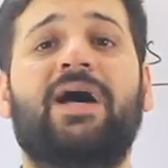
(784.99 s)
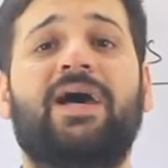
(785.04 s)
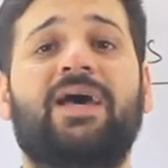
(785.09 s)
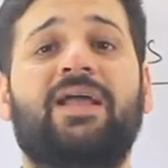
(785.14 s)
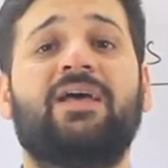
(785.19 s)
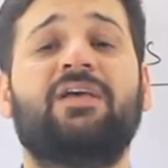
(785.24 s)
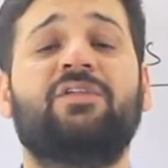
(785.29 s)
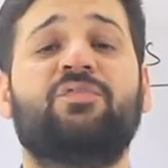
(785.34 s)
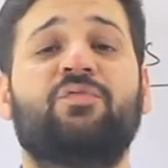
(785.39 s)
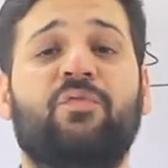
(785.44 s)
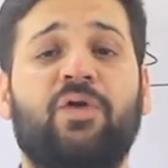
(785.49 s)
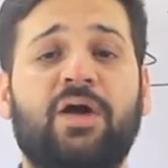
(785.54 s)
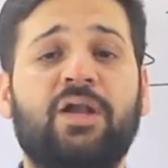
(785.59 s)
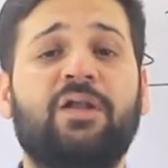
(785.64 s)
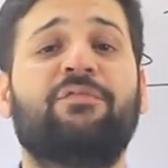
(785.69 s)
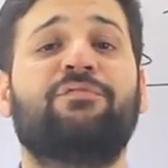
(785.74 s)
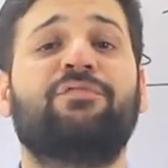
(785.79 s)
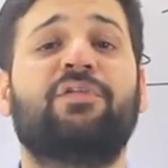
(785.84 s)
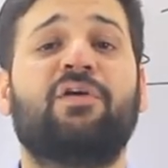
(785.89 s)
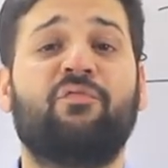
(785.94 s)
Tyra is one
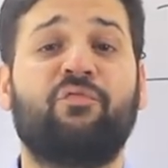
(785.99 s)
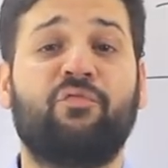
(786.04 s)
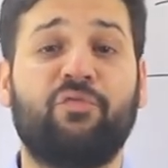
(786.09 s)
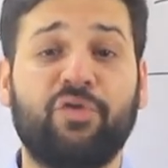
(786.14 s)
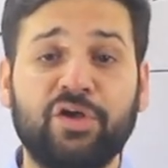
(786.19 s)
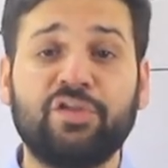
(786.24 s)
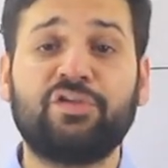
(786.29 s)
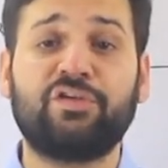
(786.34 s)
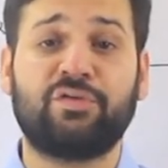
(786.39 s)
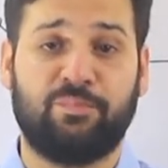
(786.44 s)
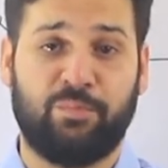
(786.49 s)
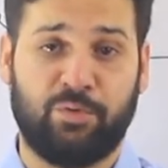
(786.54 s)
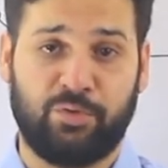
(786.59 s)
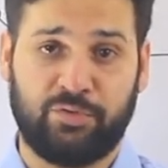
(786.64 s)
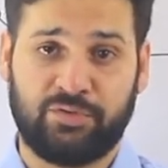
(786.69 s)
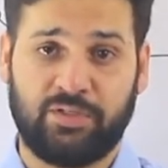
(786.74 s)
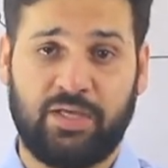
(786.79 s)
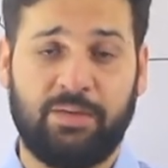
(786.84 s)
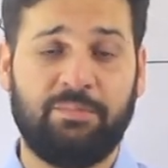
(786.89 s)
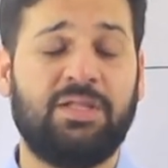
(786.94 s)
of the worst
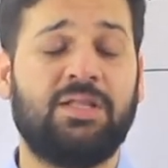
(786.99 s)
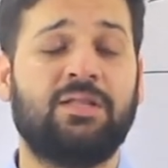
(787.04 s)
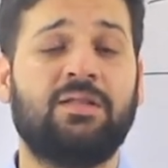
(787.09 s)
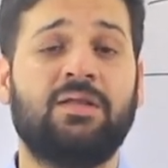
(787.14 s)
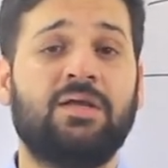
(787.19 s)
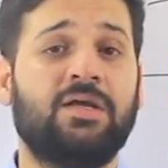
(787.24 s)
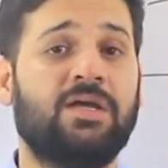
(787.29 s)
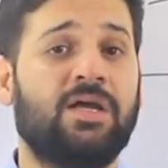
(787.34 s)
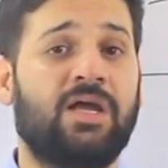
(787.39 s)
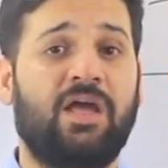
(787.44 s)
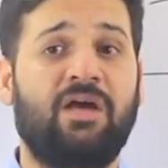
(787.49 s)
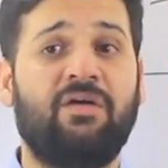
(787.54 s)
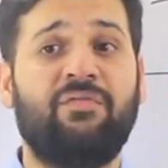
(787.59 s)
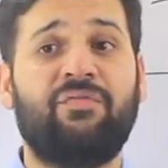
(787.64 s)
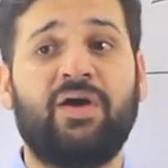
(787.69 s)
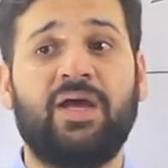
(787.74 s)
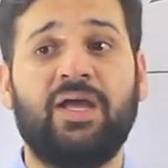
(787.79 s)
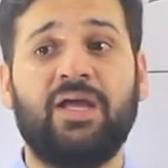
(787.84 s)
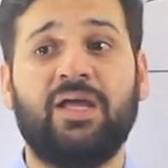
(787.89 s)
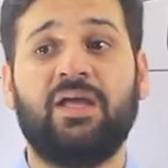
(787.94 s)
books. I mean,
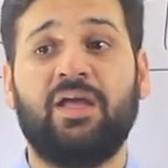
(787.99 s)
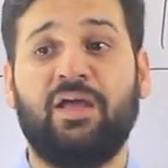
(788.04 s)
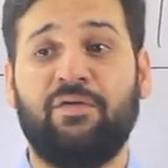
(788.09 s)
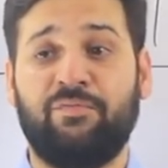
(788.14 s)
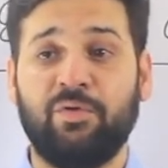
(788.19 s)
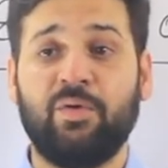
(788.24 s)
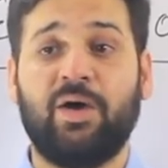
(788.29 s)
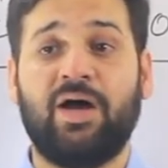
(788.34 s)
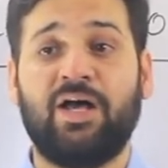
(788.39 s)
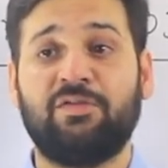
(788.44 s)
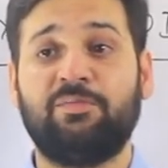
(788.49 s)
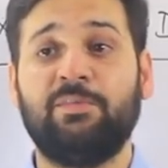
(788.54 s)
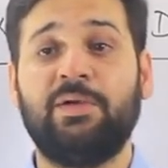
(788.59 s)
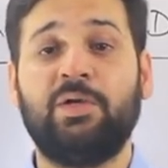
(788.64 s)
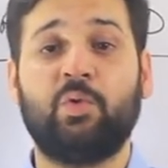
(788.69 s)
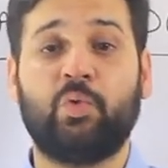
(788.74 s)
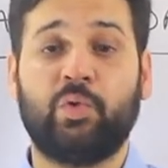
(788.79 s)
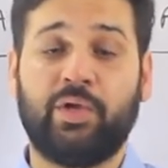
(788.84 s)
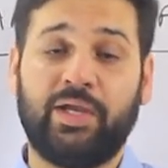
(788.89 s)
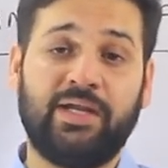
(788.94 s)
if you ask me
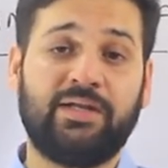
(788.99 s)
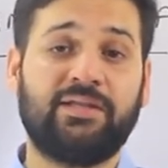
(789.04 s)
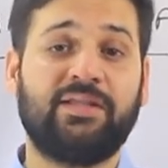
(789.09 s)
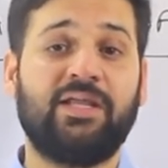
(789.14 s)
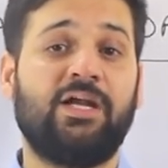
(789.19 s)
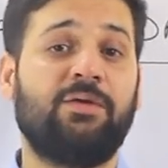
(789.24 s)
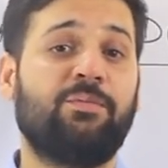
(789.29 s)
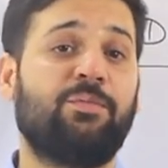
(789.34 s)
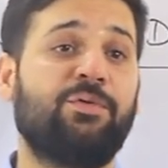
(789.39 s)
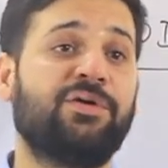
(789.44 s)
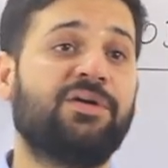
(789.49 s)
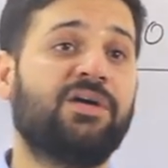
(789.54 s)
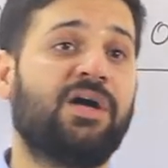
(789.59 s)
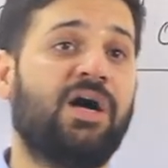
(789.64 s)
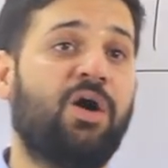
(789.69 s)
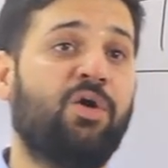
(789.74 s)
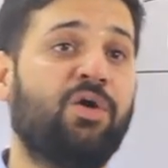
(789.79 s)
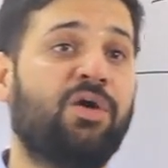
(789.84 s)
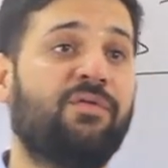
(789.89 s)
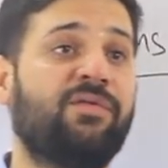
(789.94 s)
to rate that book
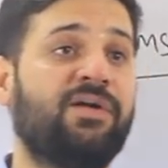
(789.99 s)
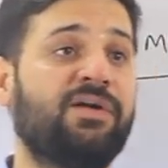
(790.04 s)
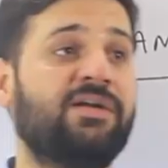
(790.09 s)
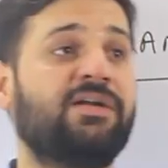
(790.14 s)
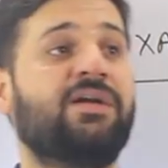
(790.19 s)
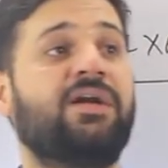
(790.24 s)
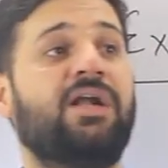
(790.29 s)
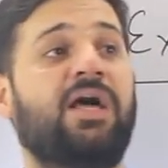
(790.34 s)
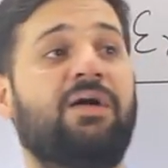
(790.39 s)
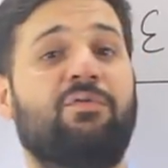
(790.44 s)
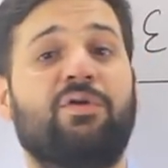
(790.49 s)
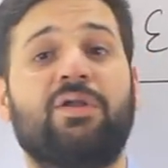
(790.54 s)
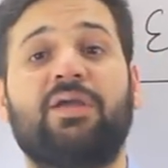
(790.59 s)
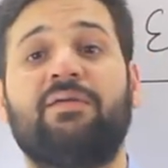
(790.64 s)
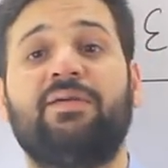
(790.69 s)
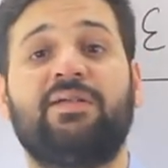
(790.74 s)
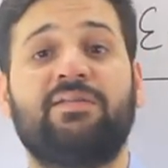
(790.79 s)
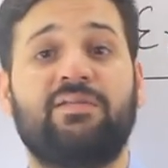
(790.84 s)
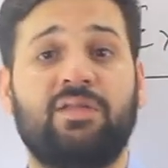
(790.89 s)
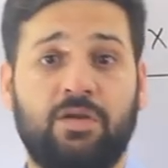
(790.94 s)
out of 100, I would
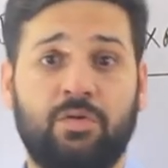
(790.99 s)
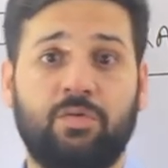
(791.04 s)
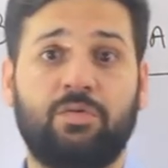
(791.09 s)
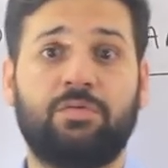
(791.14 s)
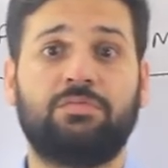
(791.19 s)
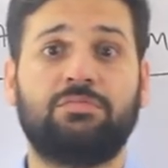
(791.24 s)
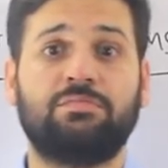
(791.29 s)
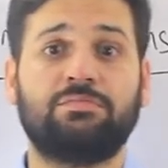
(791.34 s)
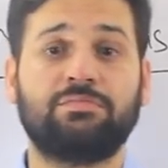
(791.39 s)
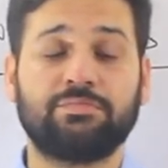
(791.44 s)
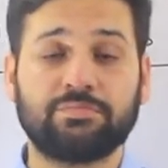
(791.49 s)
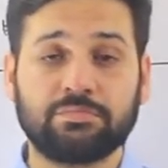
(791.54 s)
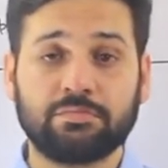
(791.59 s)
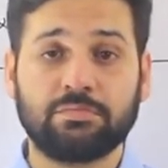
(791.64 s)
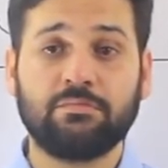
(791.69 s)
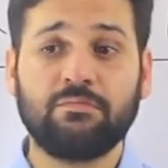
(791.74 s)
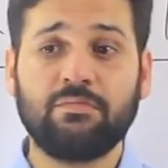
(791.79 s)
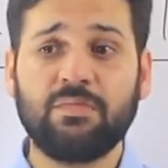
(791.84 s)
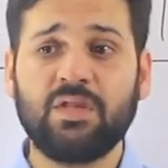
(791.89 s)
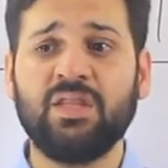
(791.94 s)
give it 0.
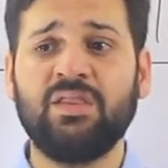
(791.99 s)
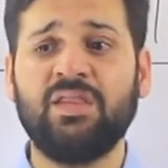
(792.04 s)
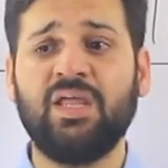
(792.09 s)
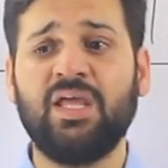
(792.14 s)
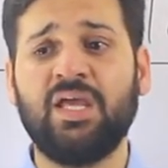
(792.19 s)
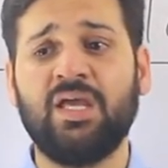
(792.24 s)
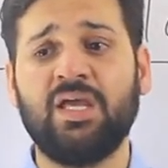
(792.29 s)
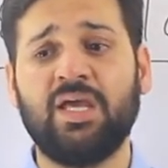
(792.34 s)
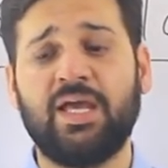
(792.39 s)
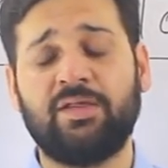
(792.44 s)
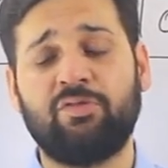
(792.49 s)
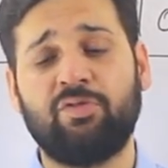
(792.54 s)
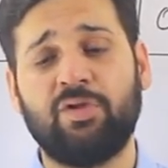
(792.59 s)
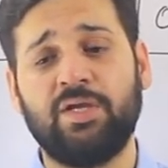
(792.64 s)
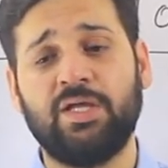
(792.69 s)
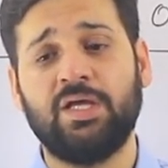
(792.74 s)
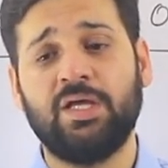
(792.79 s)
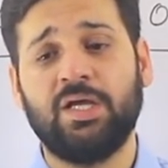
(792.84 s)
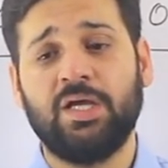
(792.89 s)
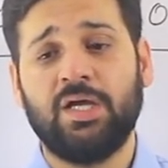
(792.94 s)
They
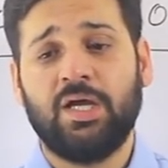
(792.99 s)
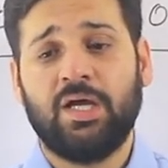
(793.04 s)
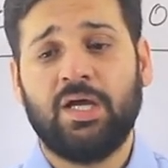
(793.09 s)
actually,